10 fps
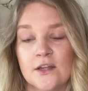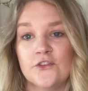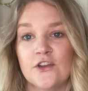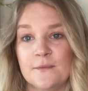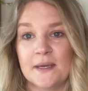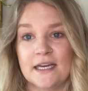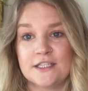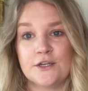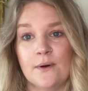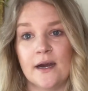Just
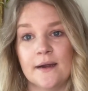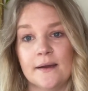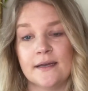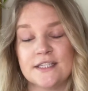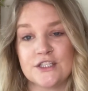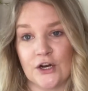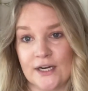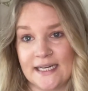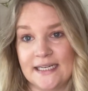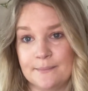because you are
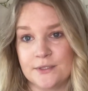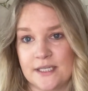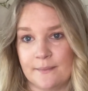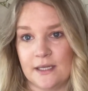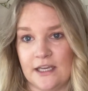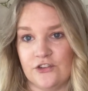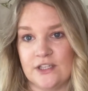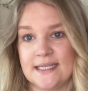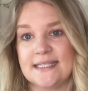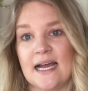starting nipple
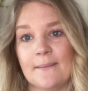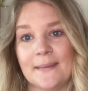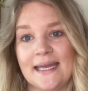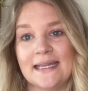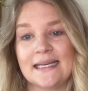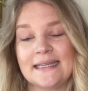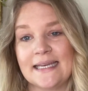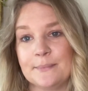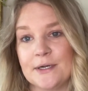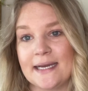stimulation does not mean
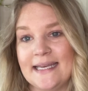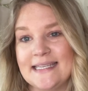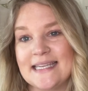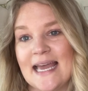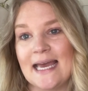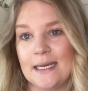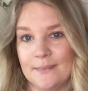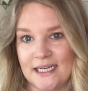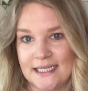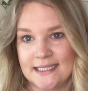labor is
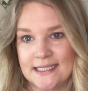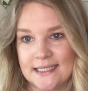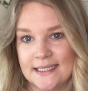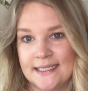imminent.